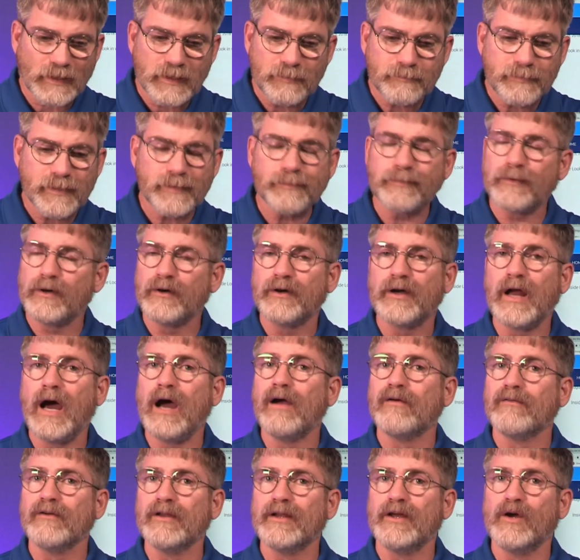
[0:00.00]
people are
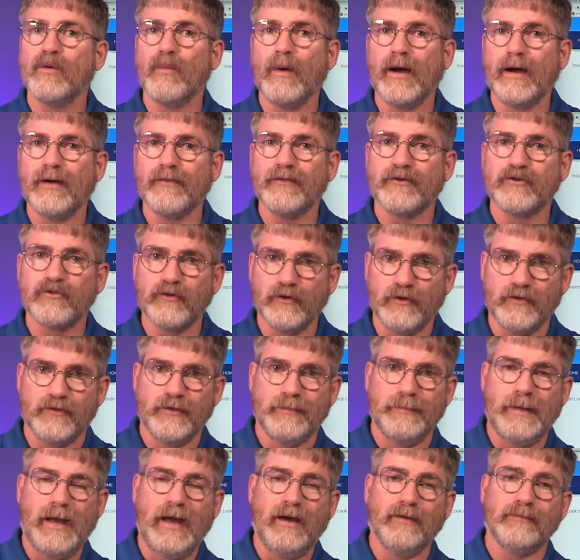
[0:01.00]
not really aware of the truth
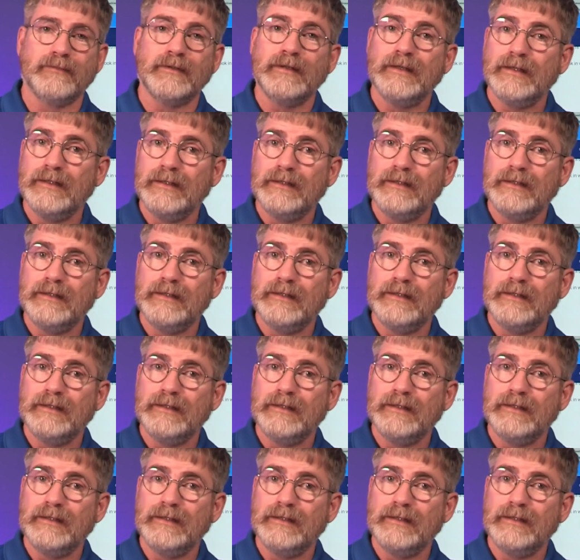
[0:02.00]
about.